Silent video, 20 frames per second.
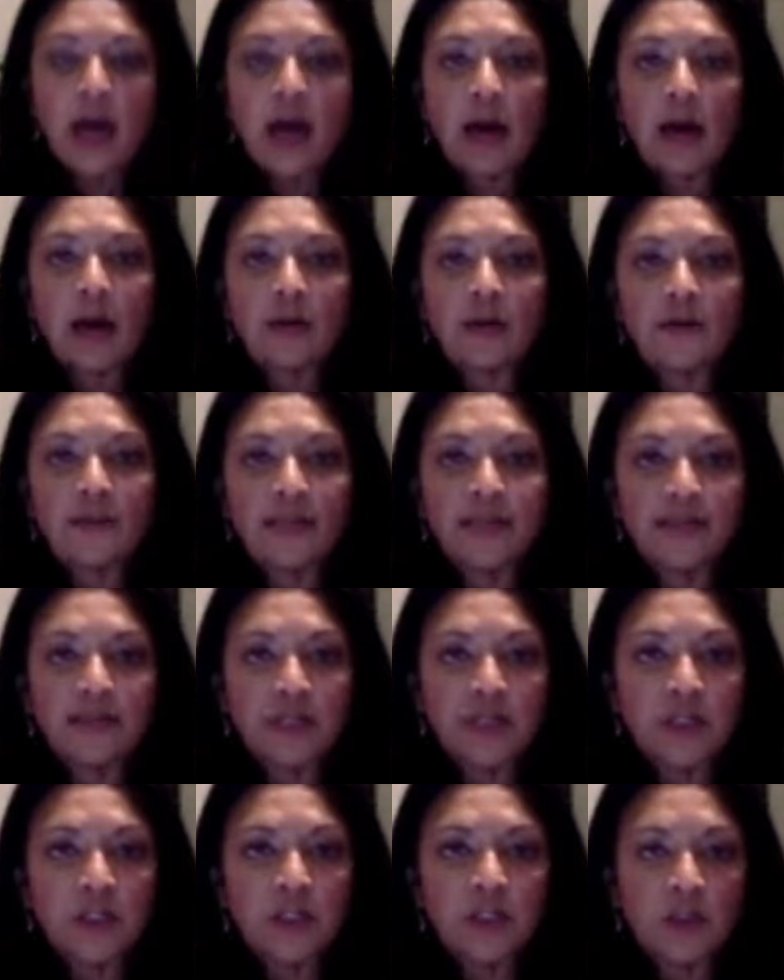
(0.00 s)
of
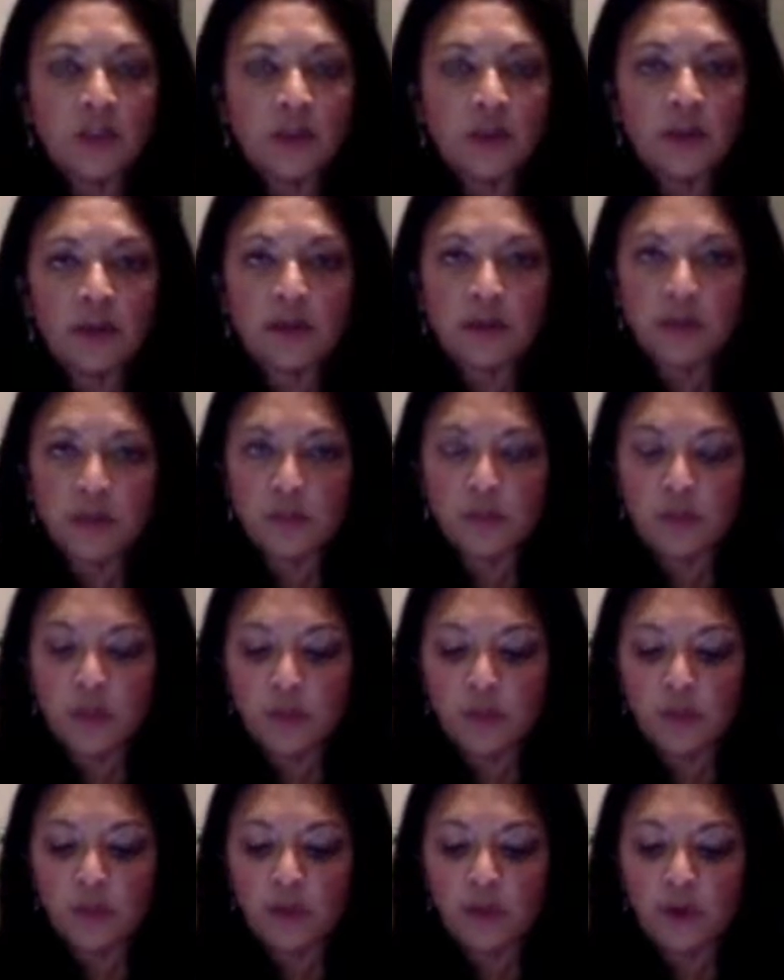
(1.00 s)
7-2 on the
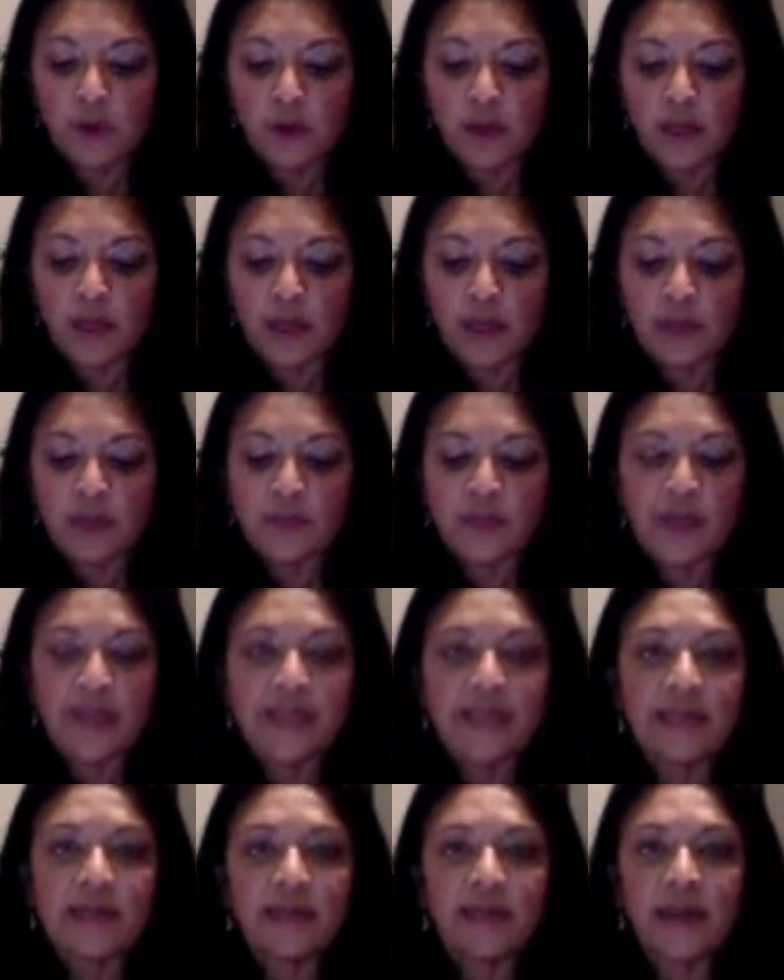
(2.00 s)
Supreme Court, and it was
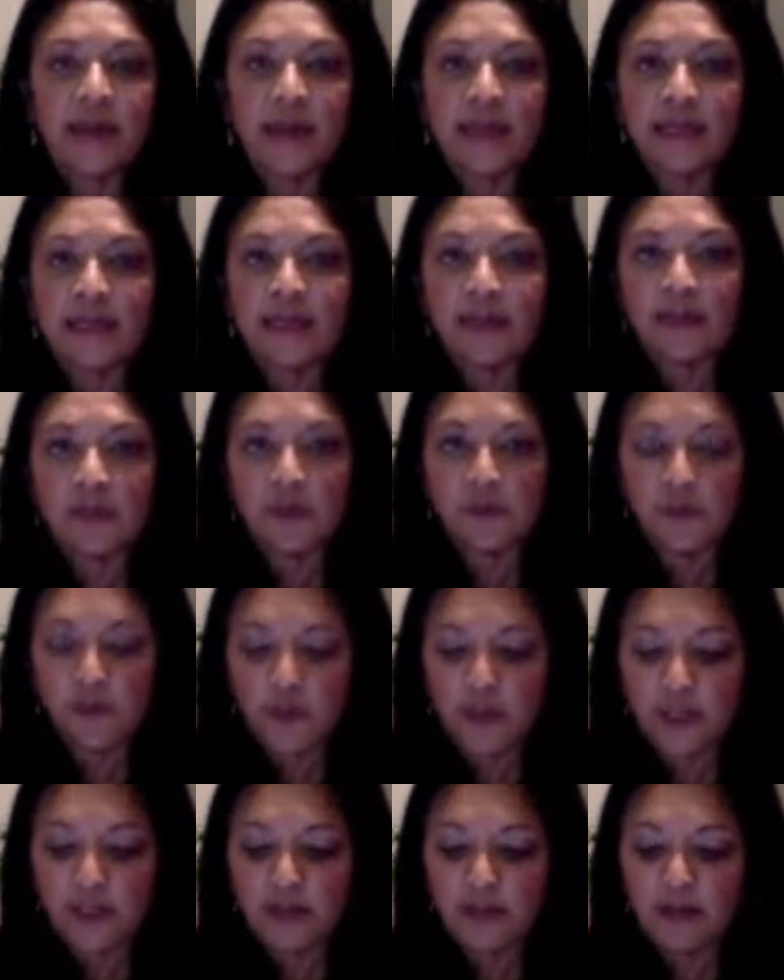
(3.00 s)
based on the idea of the
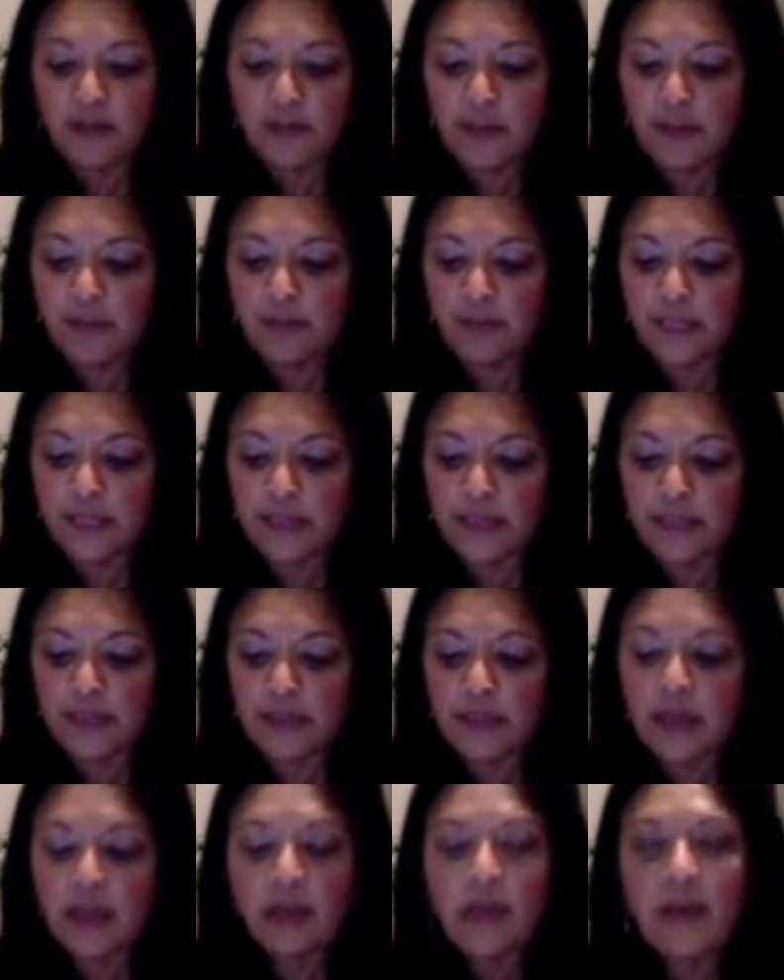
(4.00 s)
14th Amendment.
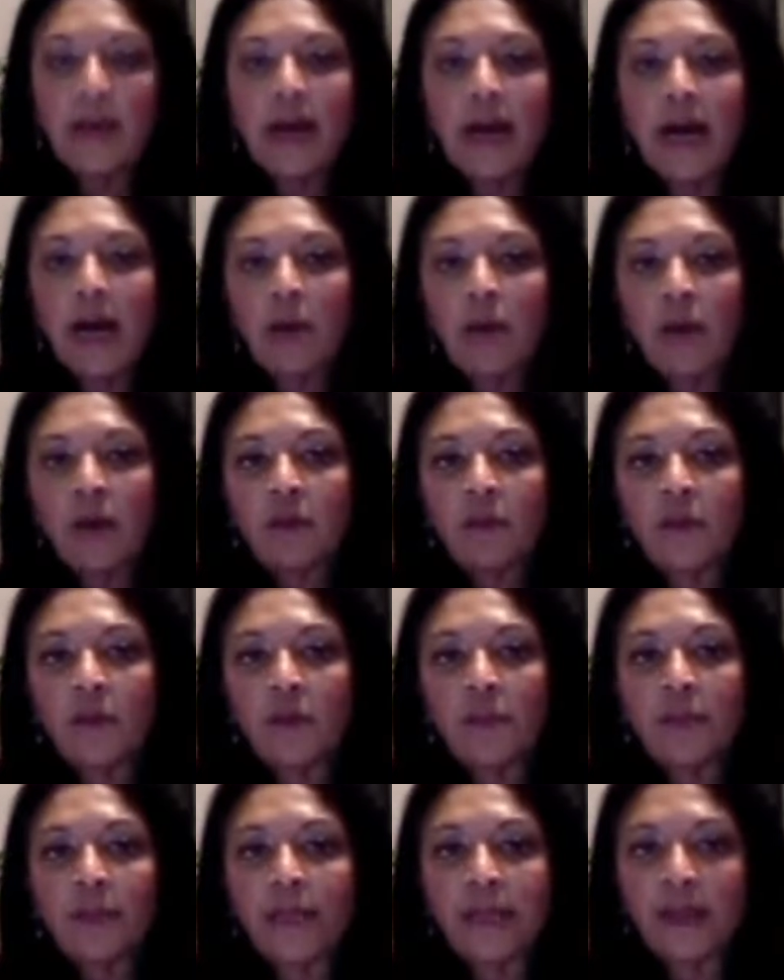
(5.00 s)

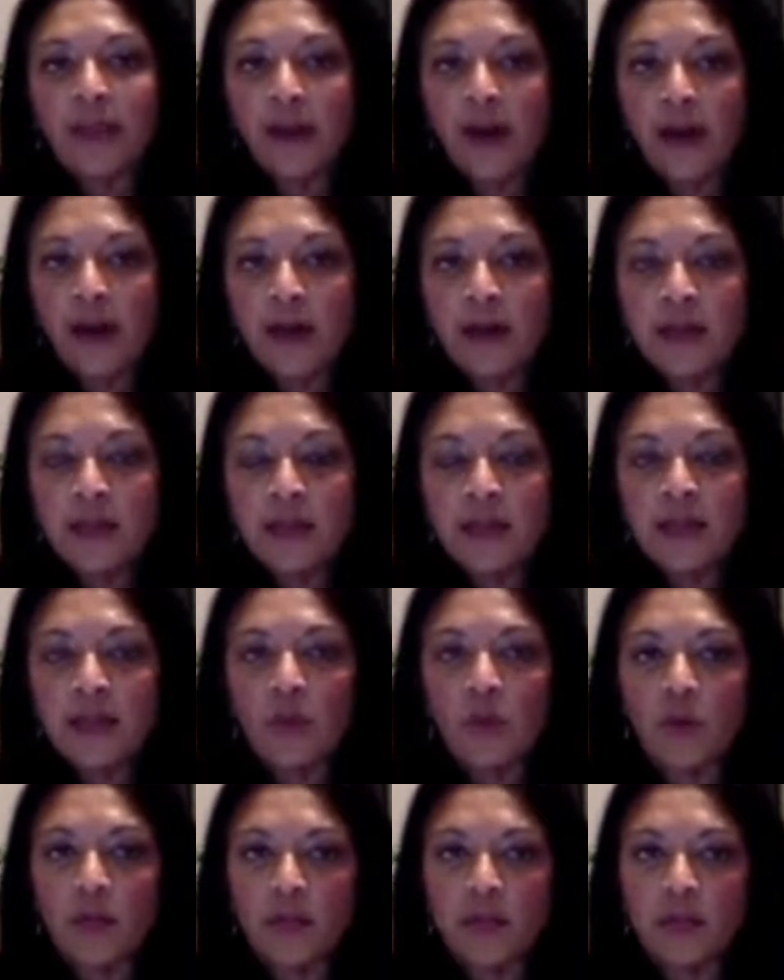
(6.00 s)
However, because it
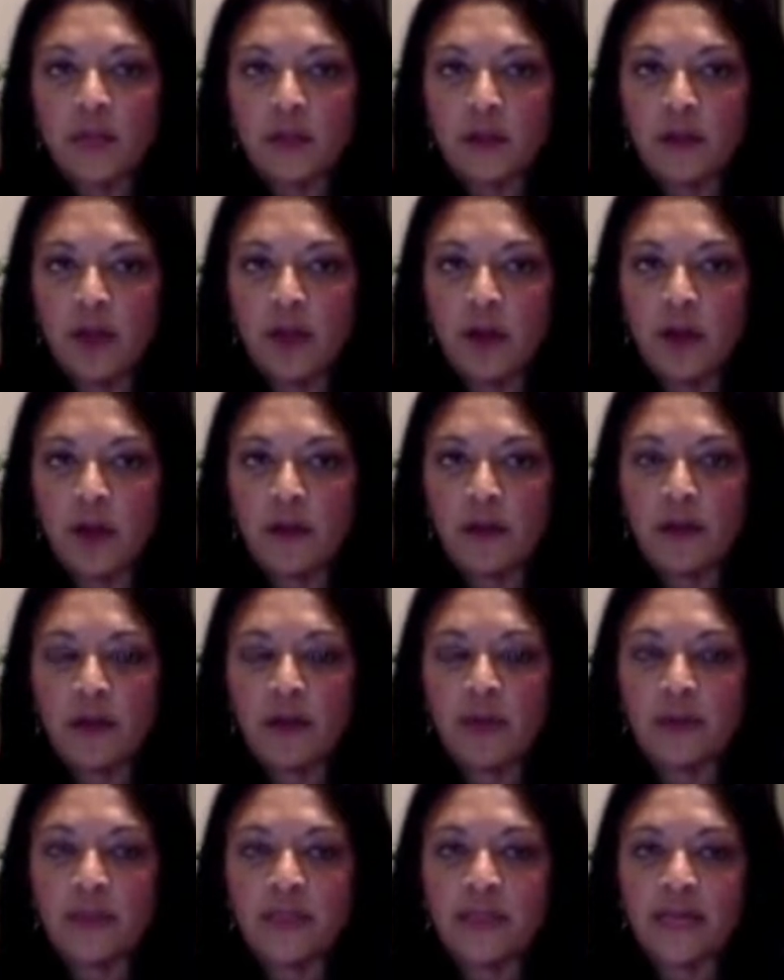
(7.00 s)
was a law
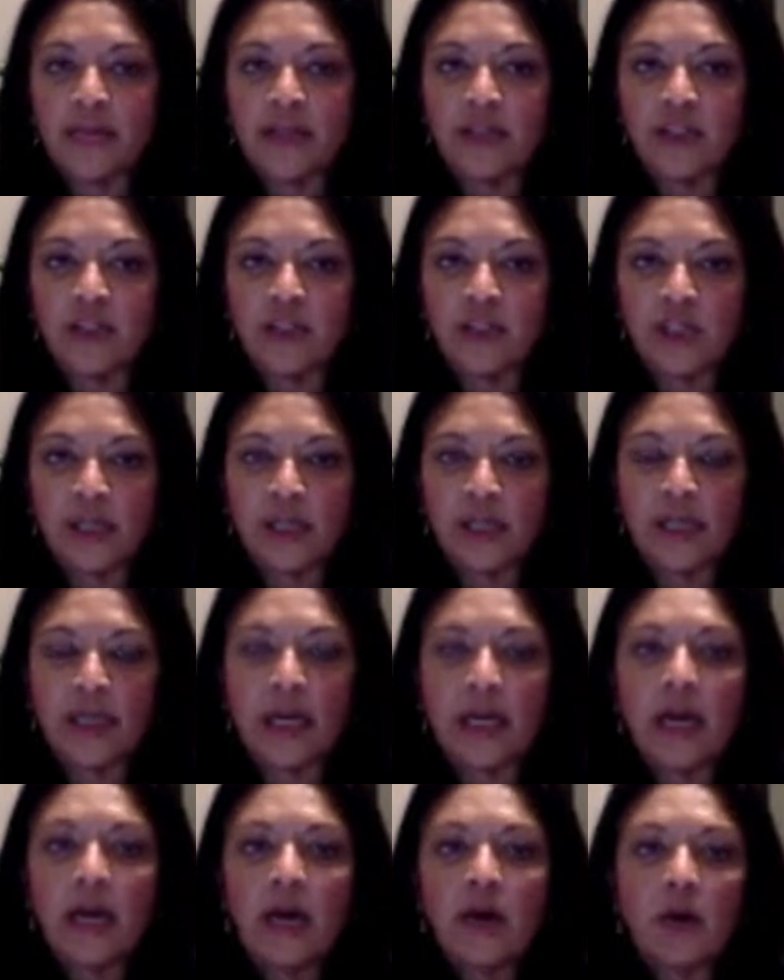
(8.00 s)
that was actually,
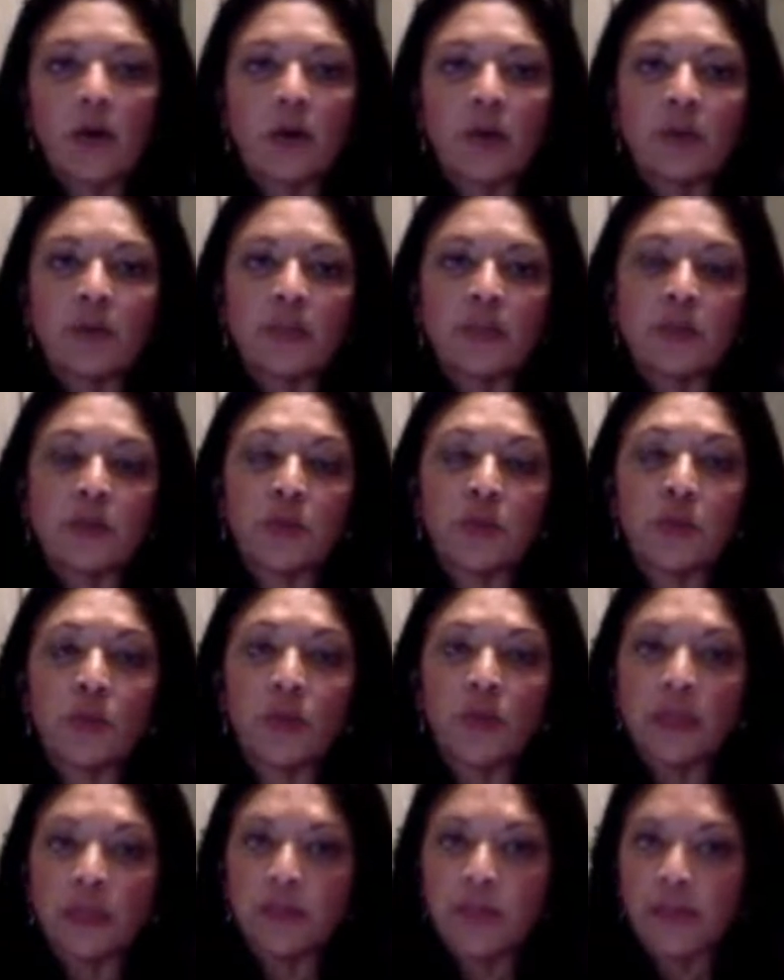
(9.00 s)
or it was a
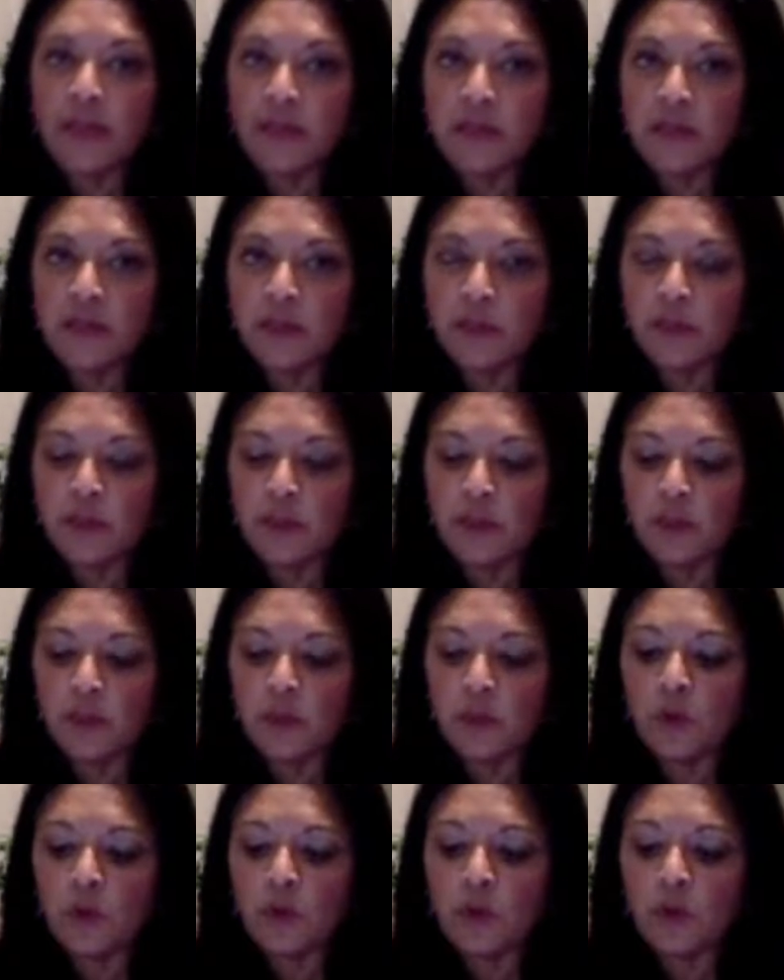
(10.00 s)
ruling by the Supreme
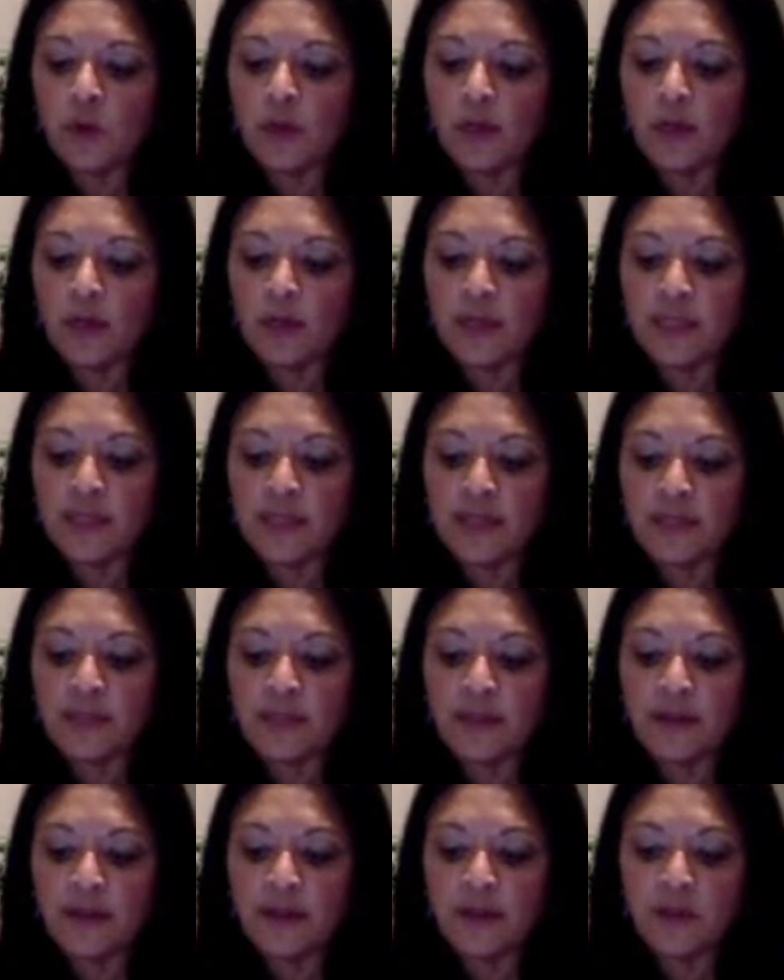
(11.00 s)
Court, it was
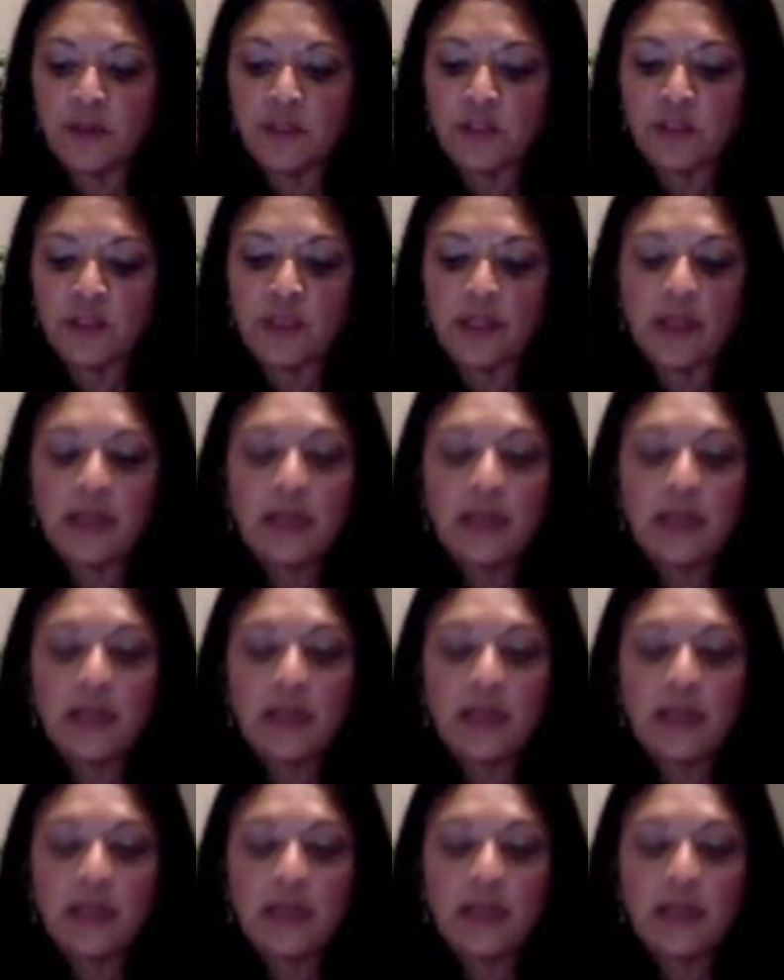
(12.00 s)
something that was